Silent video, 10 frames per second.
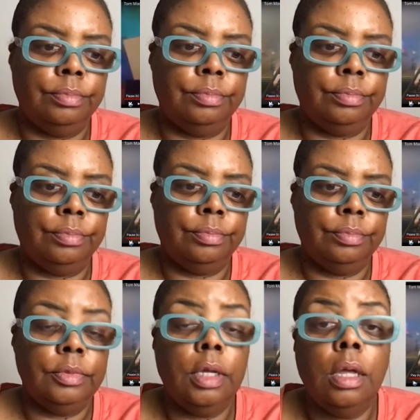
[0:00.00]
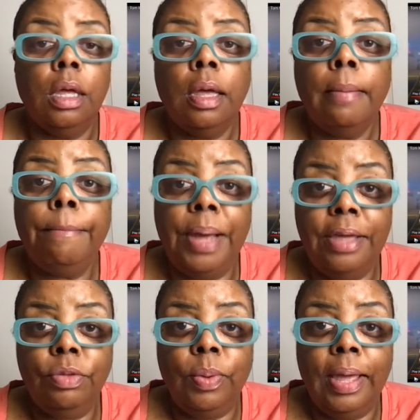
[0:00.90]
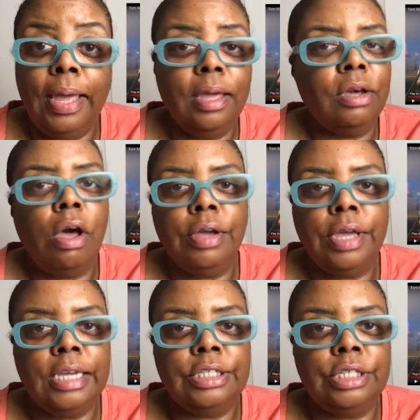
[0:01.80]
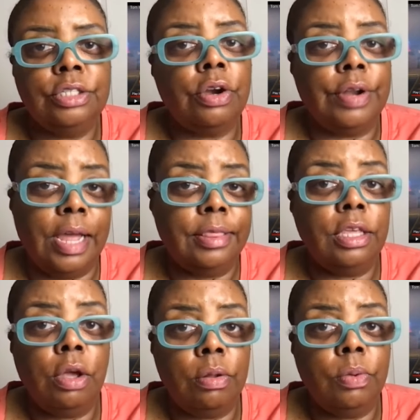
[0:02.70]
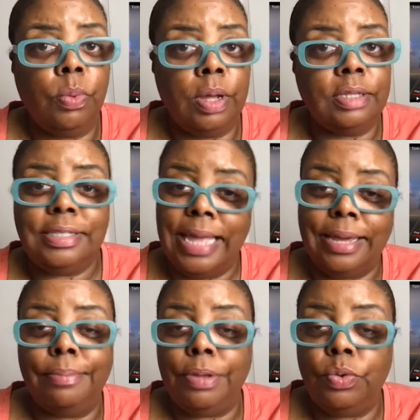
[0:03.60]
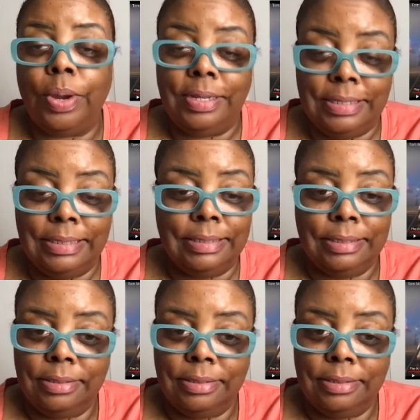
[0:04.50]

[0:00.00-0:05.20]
a perk. By the way, Caucasians are not the only ones that can be racist.